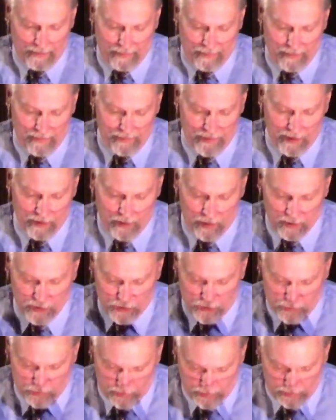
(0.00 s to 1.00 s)
There are
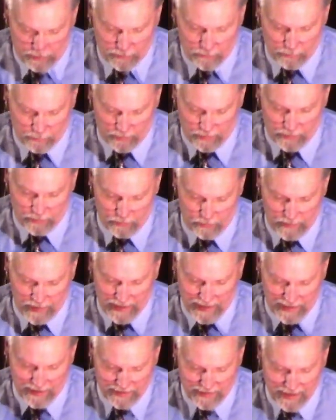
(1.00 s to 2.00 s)
children who
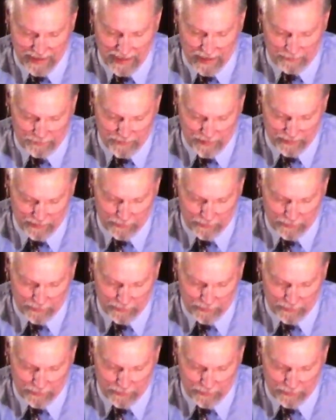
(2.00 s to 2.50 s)
need adopted